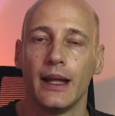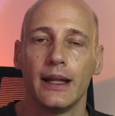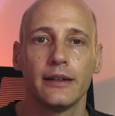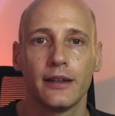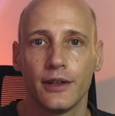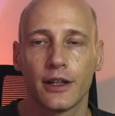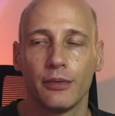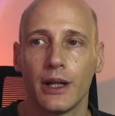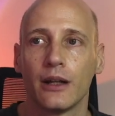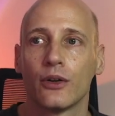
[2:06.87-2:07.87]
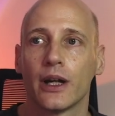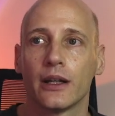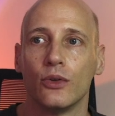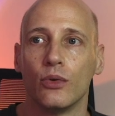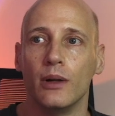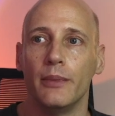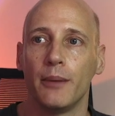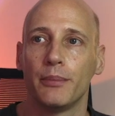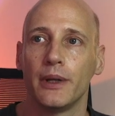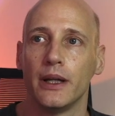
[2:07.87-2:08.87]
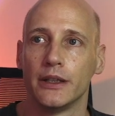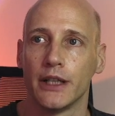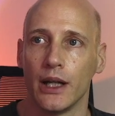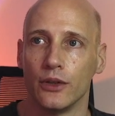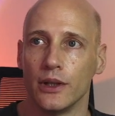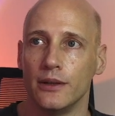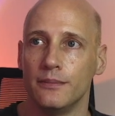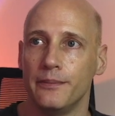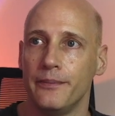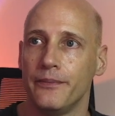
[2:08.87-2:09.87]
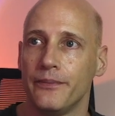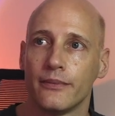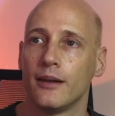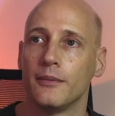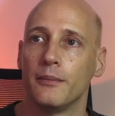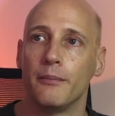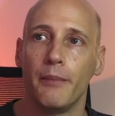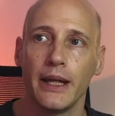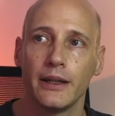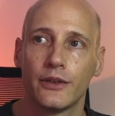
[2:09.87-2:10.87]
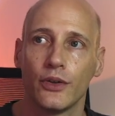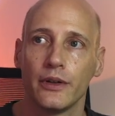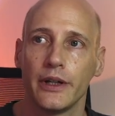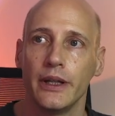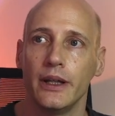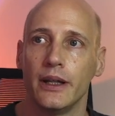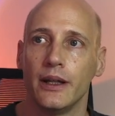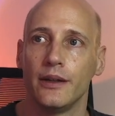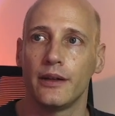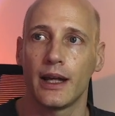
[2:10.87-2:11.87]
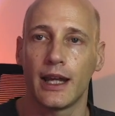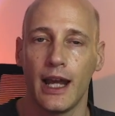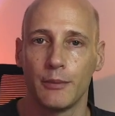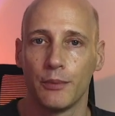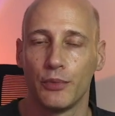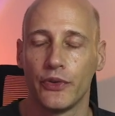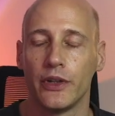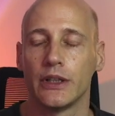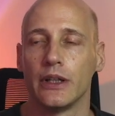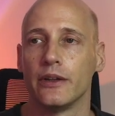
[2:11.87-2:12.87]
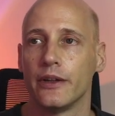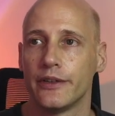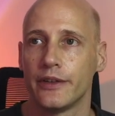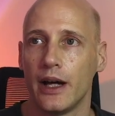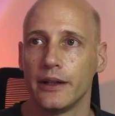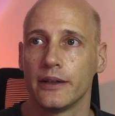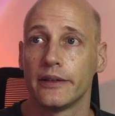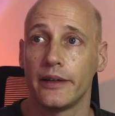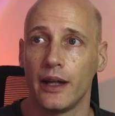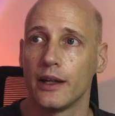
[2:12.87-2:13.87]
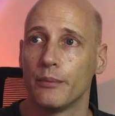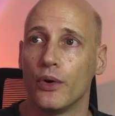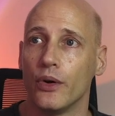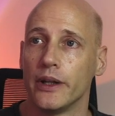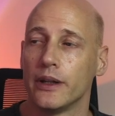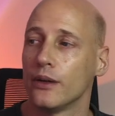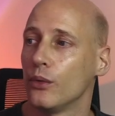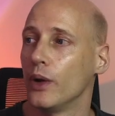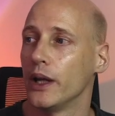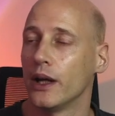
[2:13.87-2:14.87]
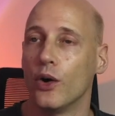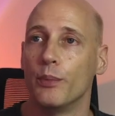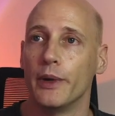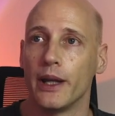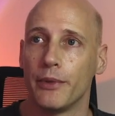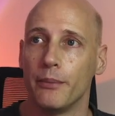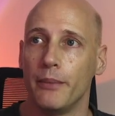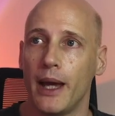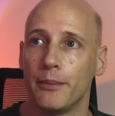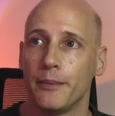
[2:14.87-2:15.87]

Let's have a quick look at Google Map in general. Mandatory is a camera position, the starting center point when I open up the map.